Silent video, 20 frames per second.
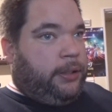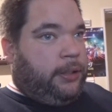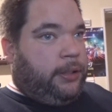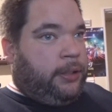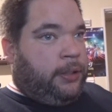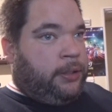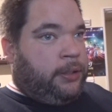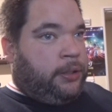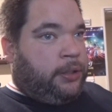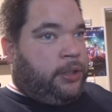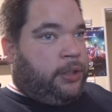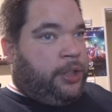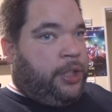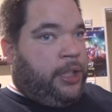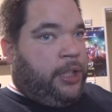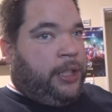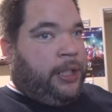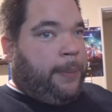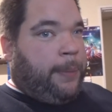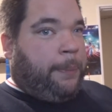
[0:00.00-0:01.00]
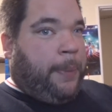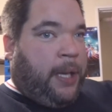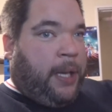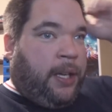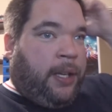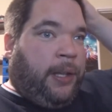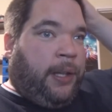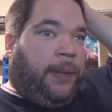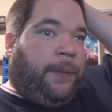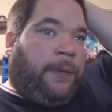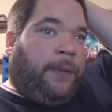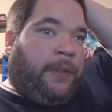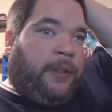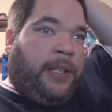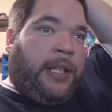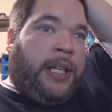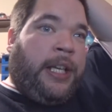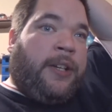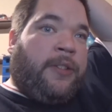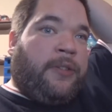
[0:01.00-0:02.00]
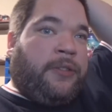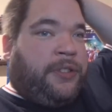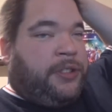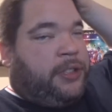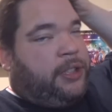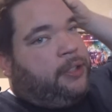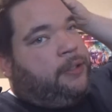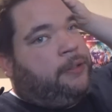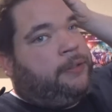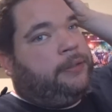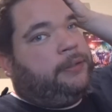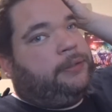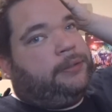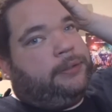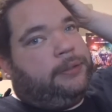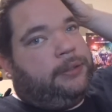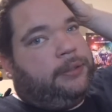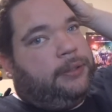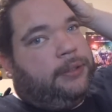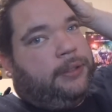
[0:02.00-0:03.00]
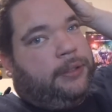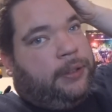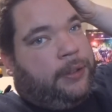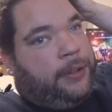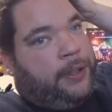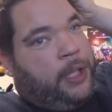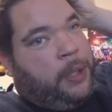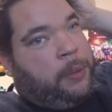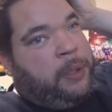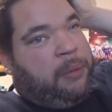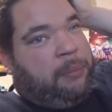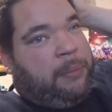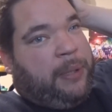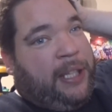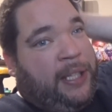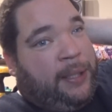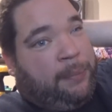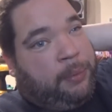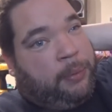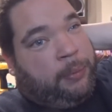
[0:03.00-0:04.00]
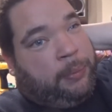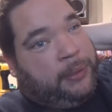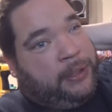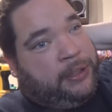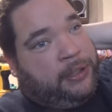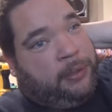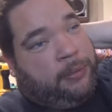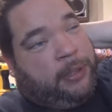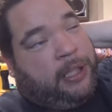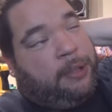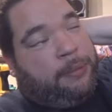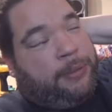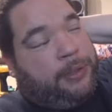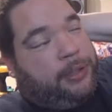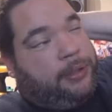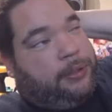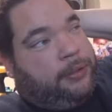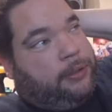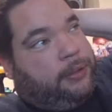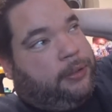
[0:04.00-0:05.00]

and just chill in a bath for an hour or so. Knowing me, probably 2 hours.